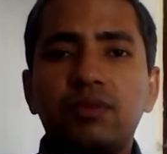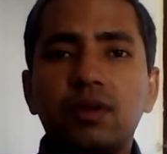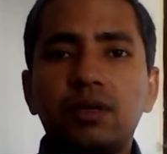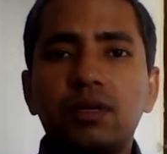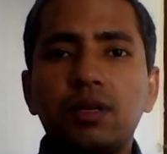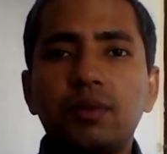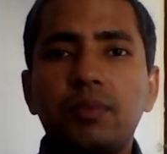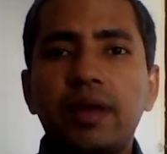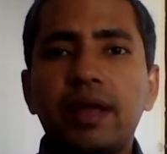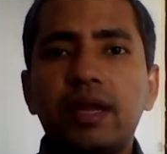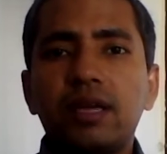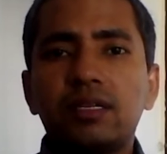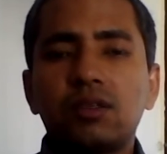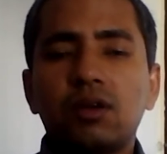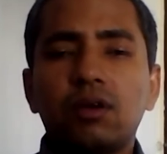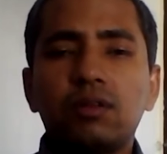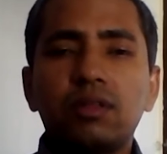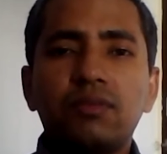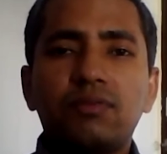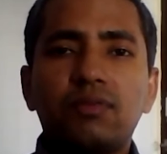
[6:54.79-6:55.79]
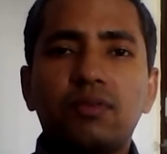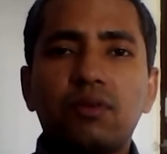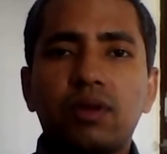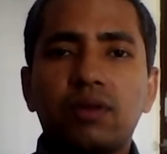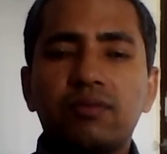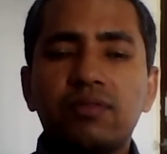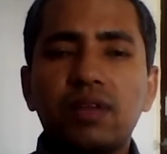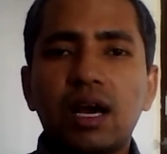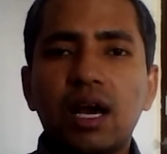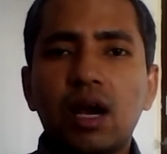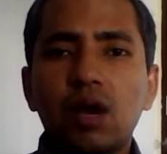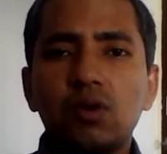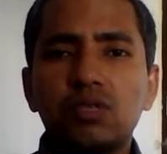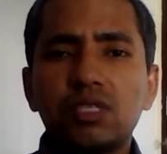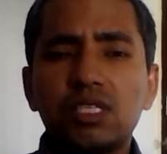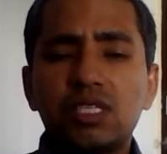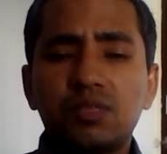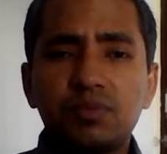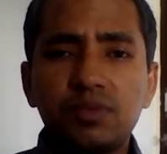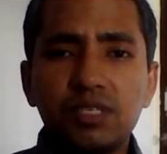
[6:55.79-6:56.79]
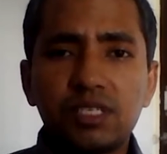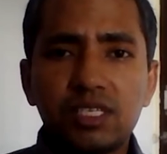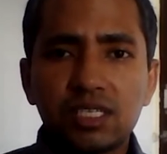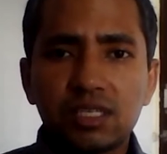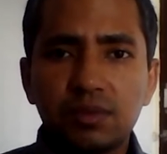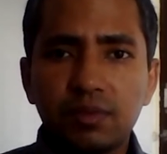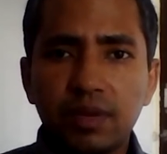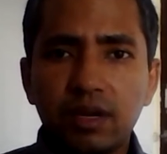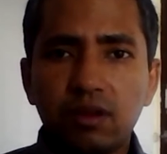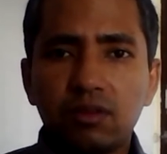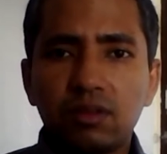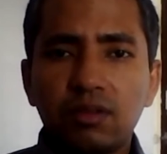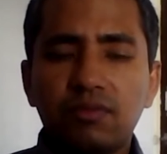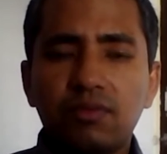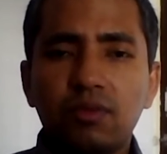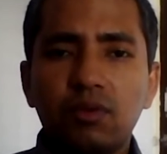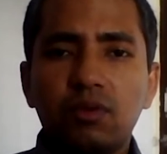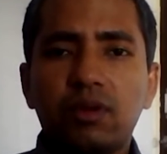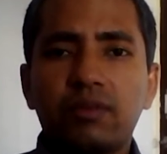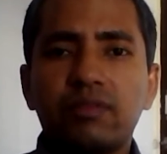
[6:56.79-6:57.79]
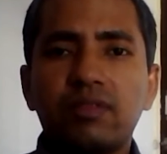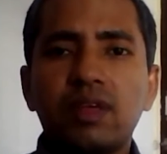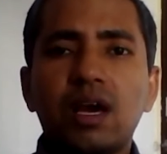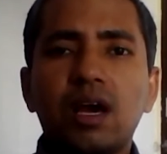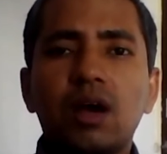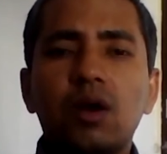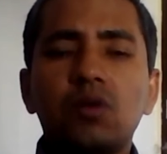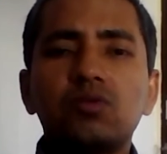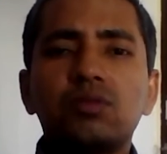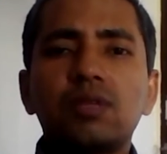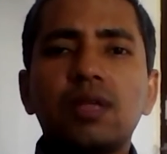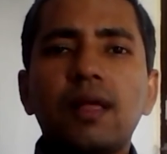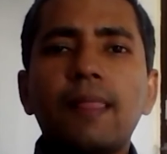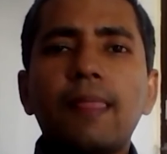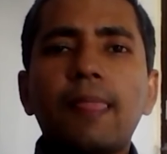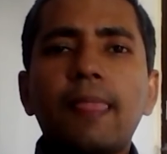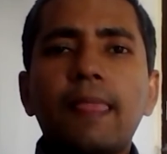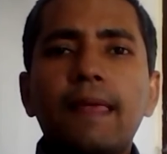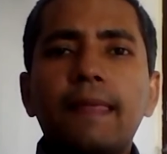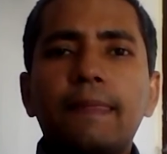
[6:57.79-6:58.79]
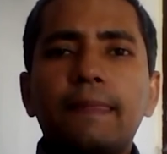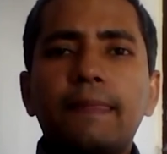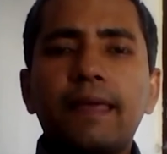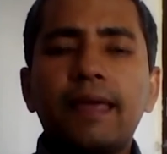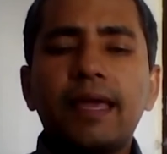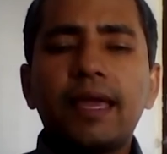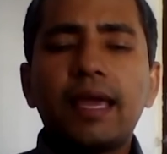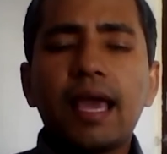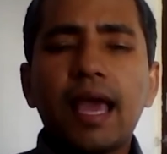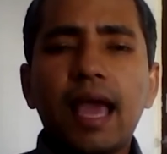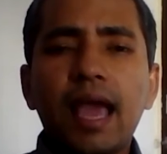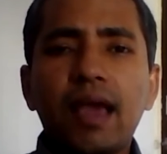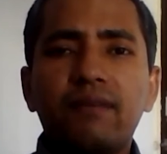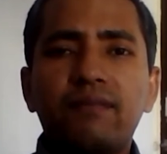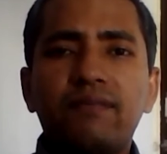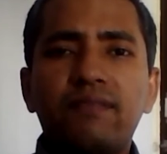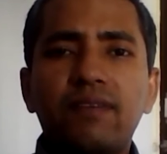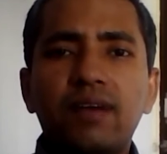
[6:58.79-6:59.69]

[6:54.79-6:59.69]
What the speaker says: debates on the floor of the house, speeches made on the floor of the house, they have